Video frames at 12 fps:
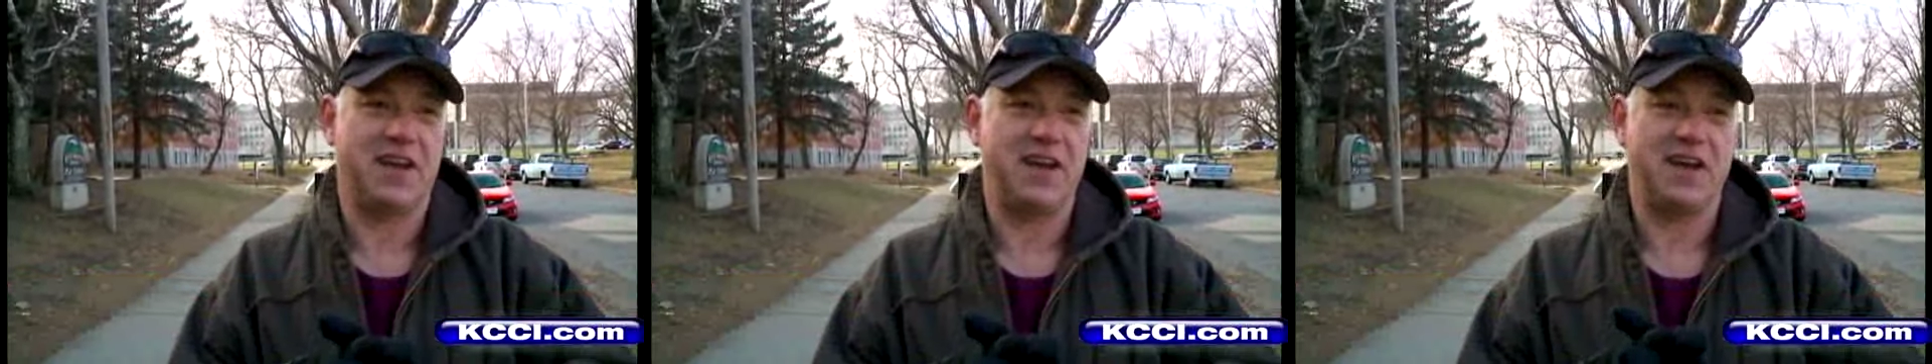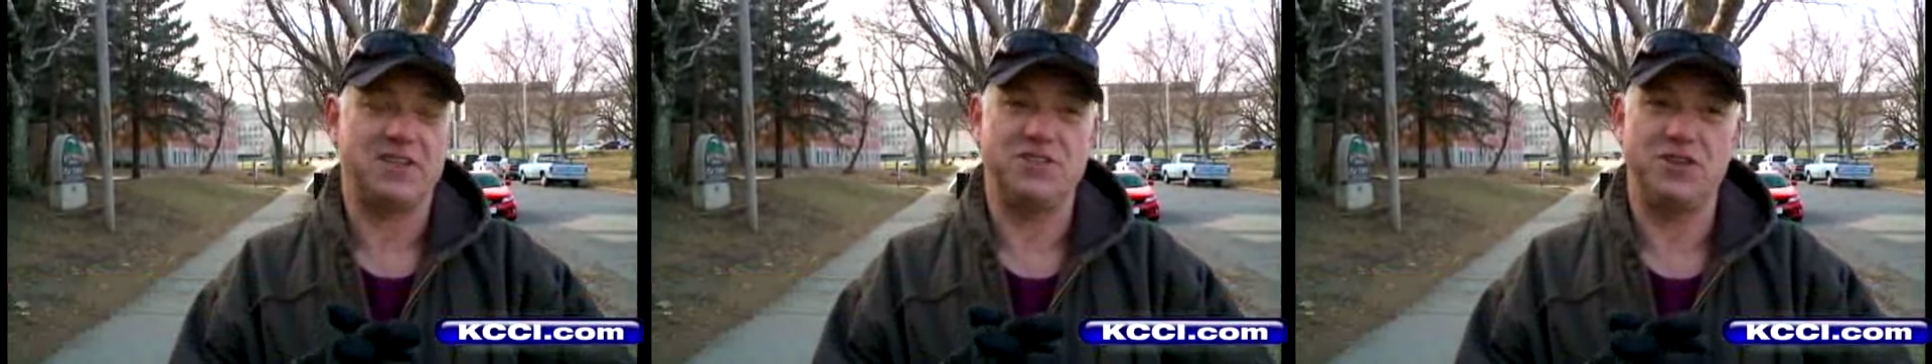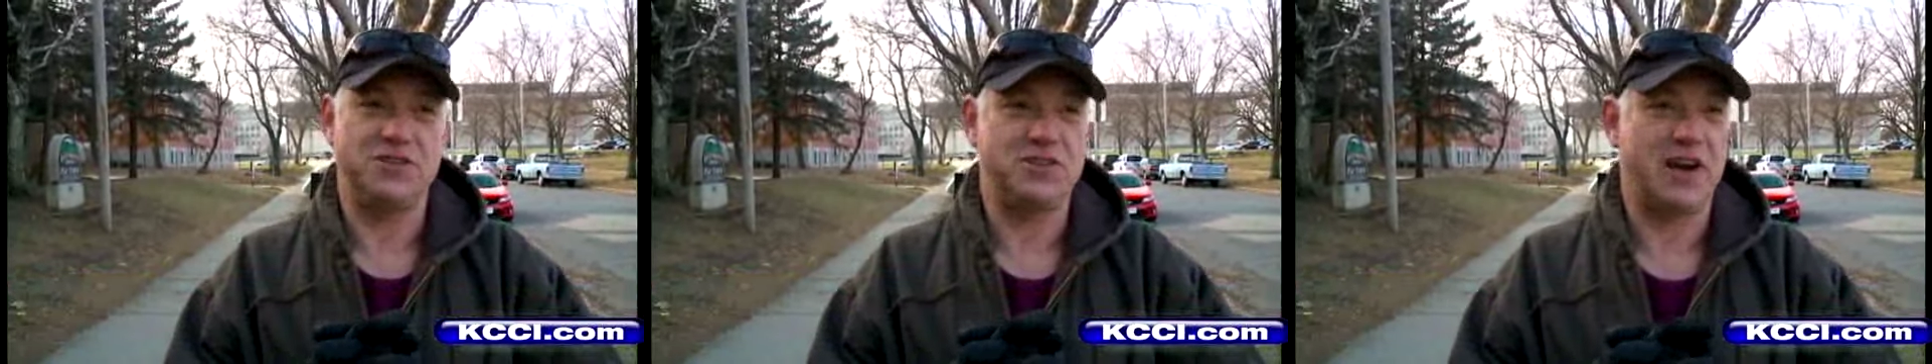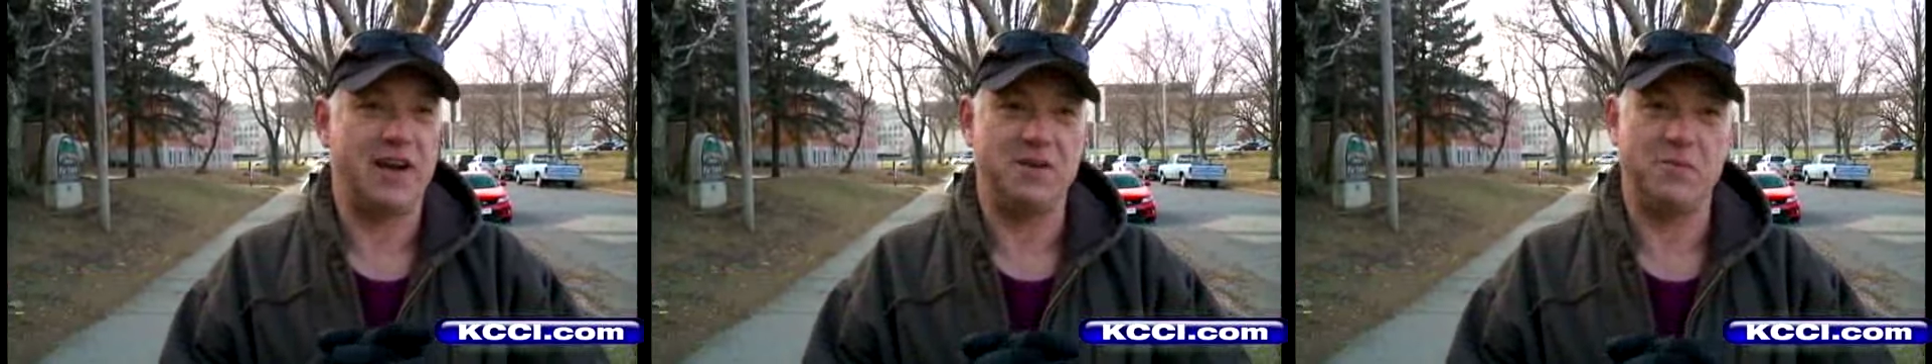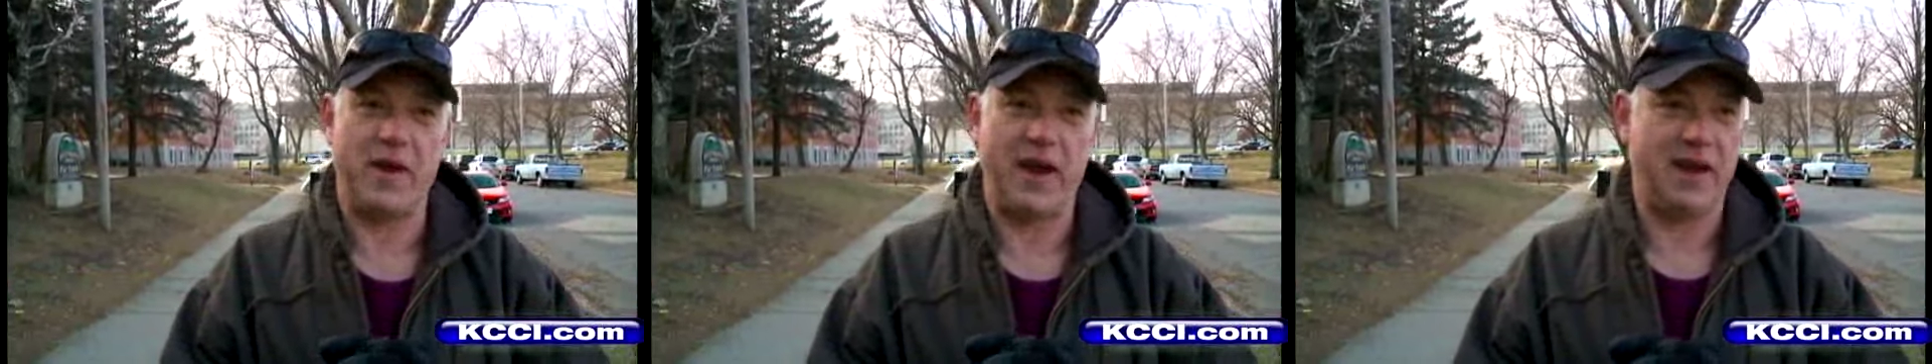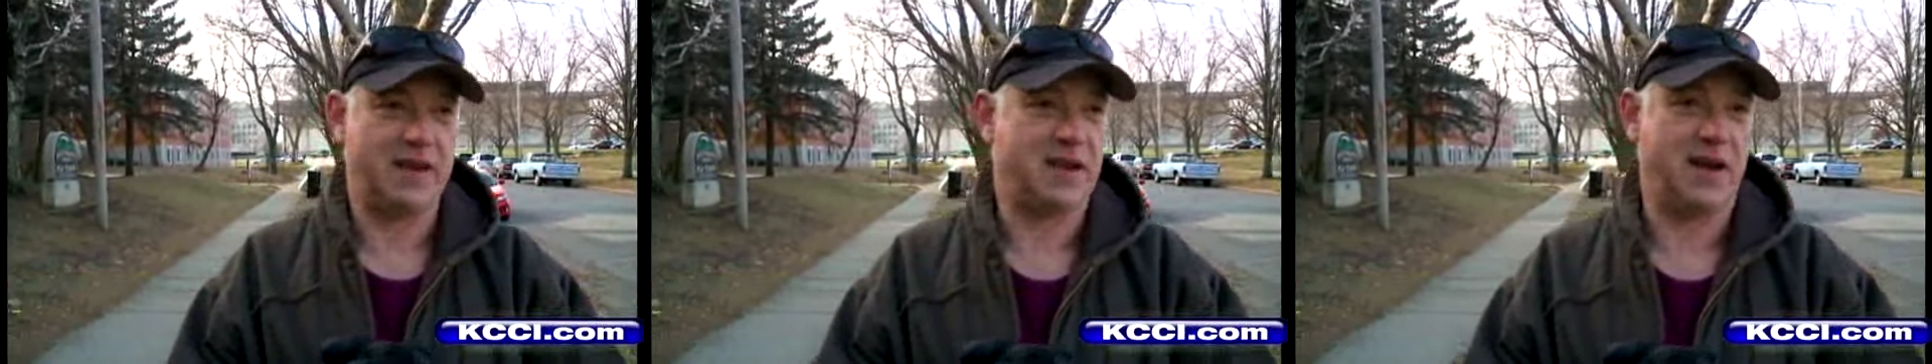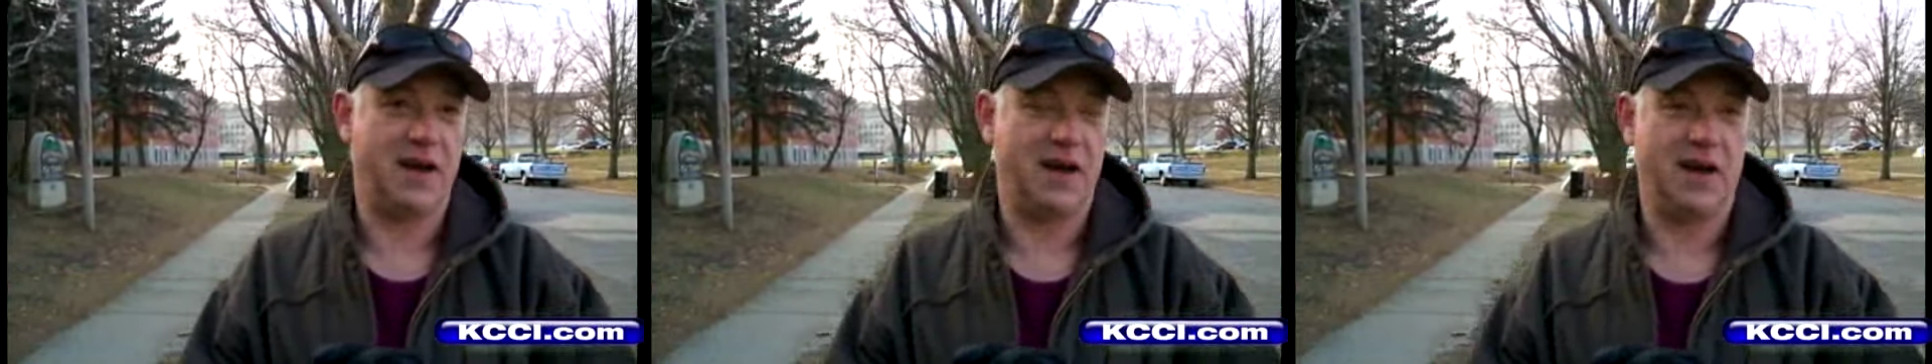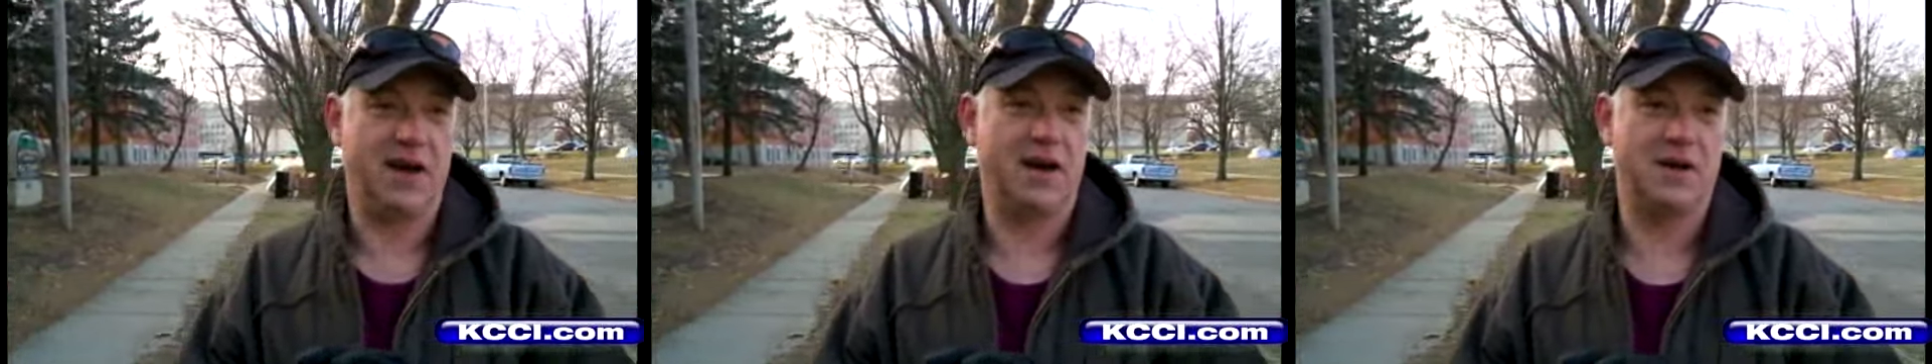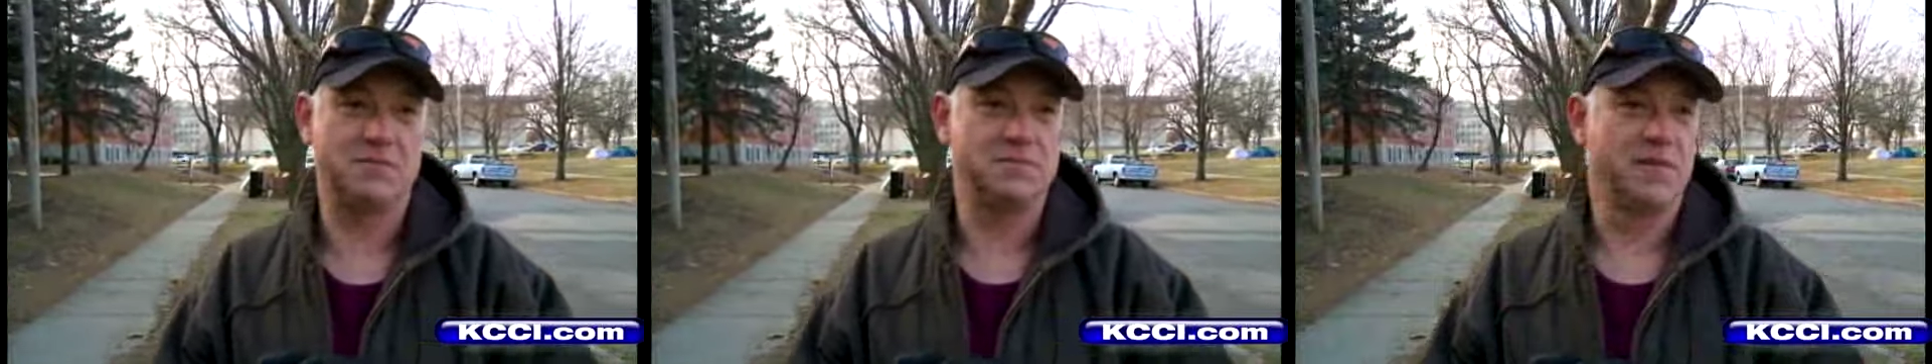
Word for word: connection you're trying to make. Uh, uh, um,